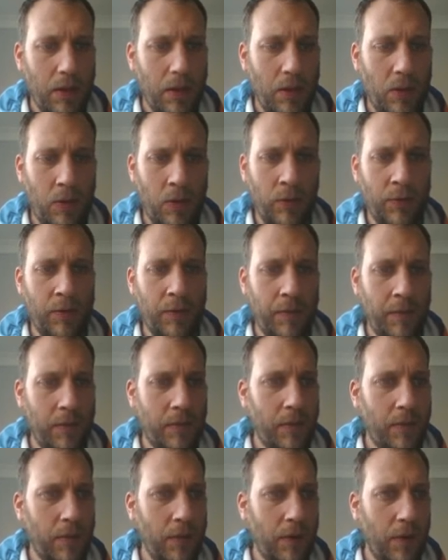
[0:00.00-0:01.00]
Awesome.
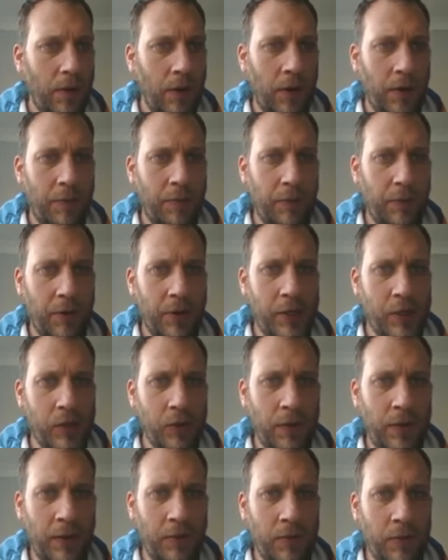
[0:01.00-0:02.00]
I'm pretty sure
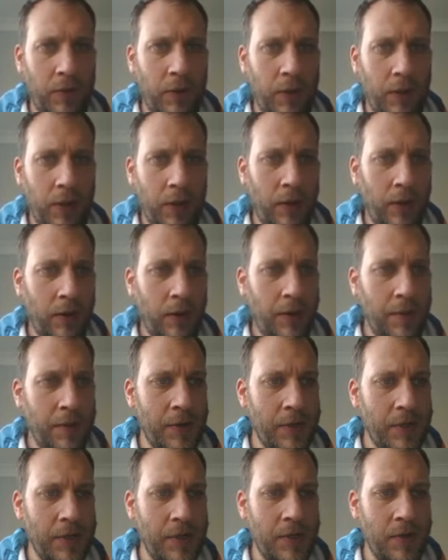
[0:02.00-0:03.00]
that's working. Let me
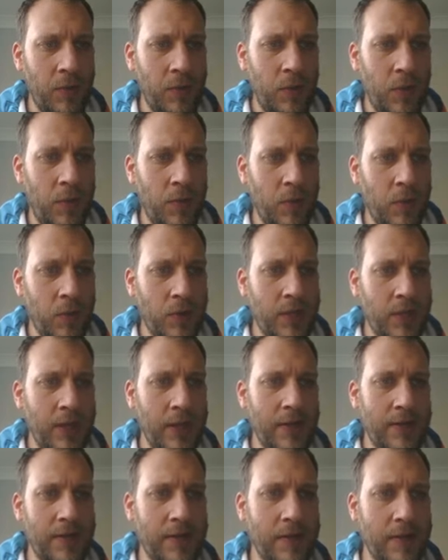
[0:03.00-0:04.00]
just do one more
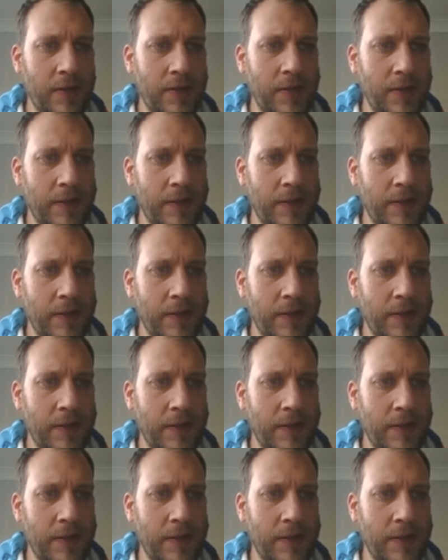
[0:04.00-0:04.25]
test.